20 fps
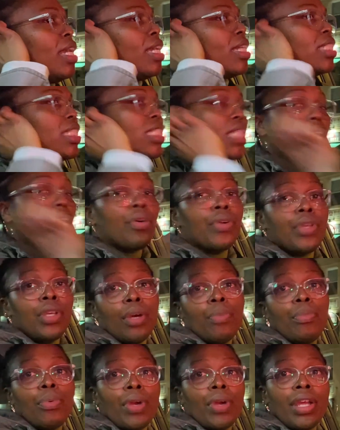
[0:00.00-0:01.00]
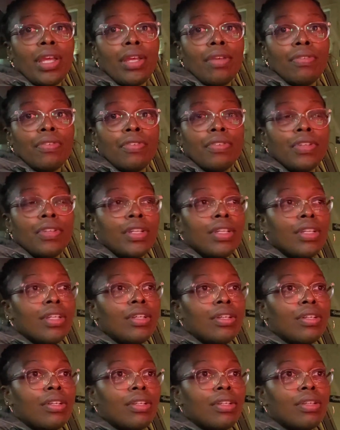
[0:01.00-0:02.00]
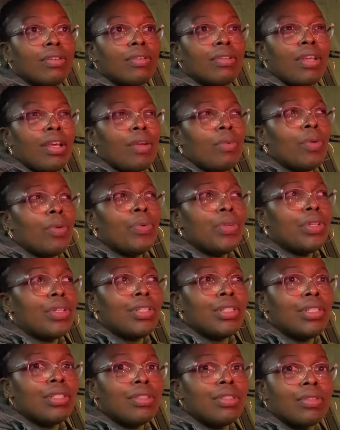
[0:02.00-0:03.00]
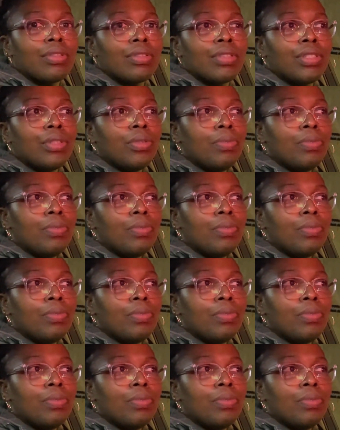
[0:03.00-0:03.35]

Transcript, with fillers: She's like, oh, you're brave. Like, what were you gonna do?